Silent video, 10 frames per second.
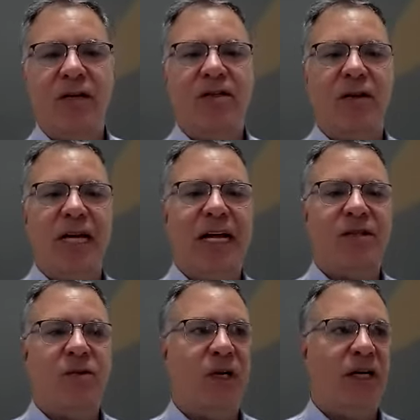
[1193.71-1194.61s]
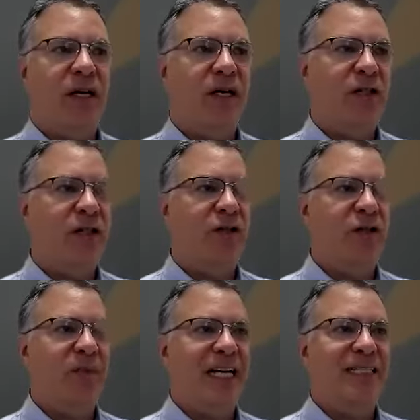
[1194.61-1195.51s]
So that's where,
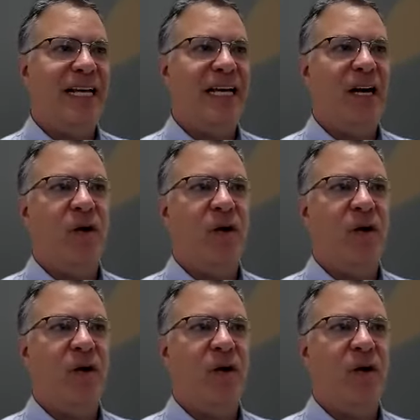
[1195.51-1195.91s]
you might say,